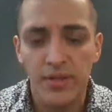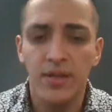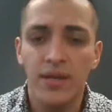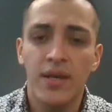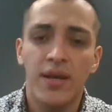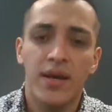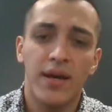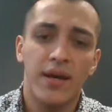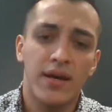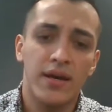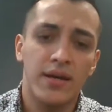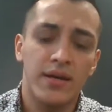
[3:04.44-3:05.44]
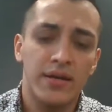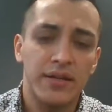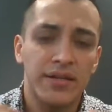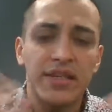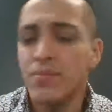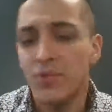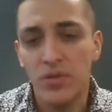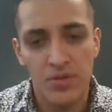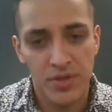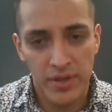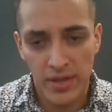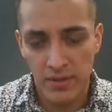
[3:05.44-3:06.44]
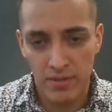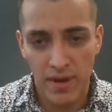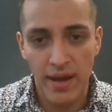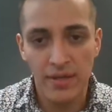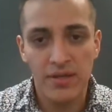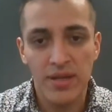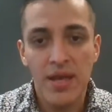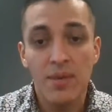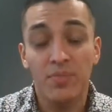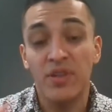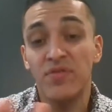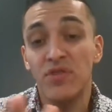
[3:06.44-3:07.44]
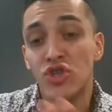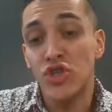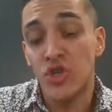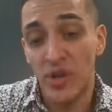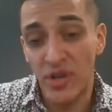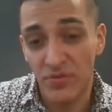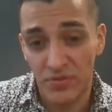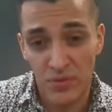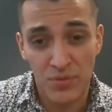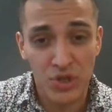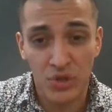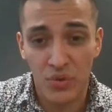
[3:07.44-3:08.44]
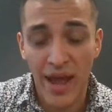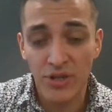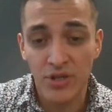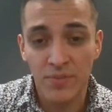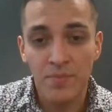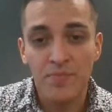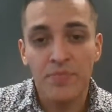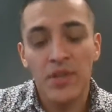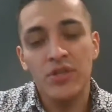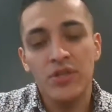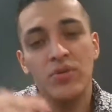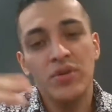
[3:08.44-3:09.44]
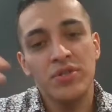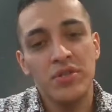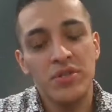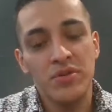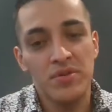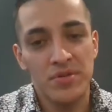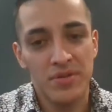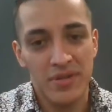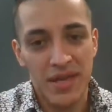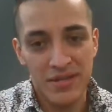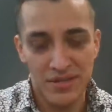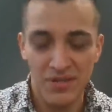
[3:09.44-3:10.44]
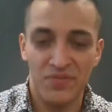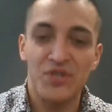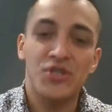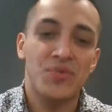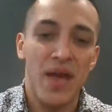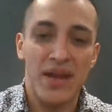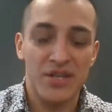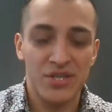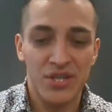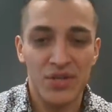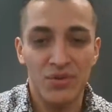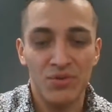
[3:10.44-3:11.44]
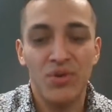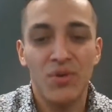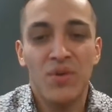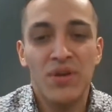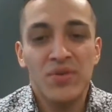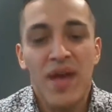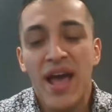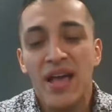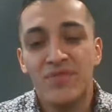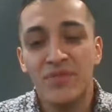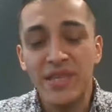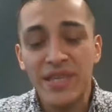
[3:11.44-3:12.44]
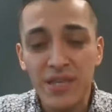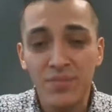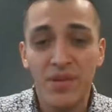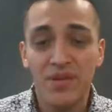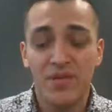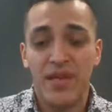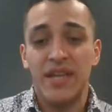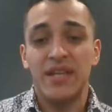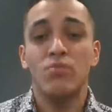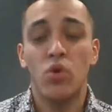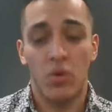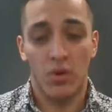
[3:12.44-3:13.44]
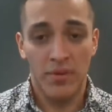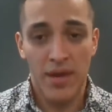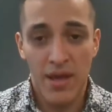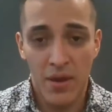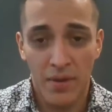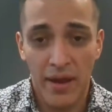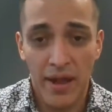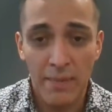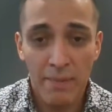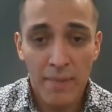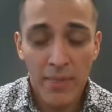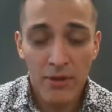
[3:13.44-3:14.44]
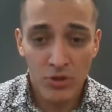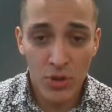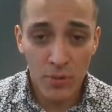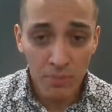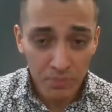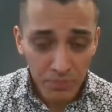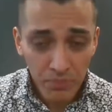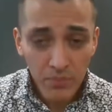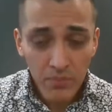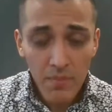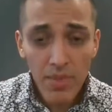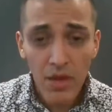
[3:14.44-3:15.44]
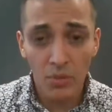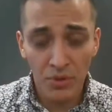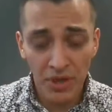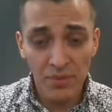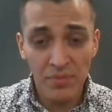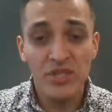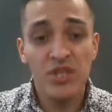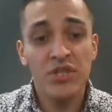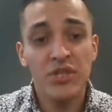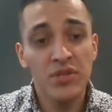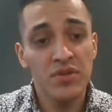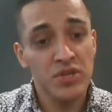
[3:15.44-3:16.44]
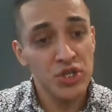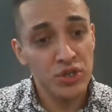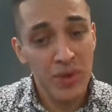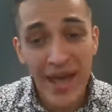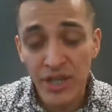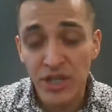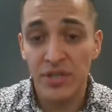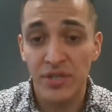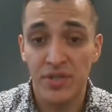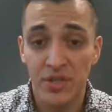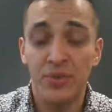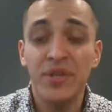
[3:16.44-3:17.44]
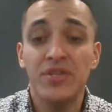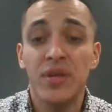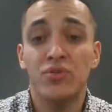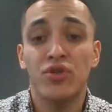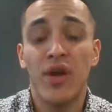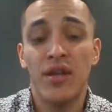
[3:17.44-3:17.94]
it. Keep using it, right? But if you're starting from scratch, you want to use a different strategy. You don't want to ask for emails anymore, okay? So we're going to be teaching you the strategies, the 3-step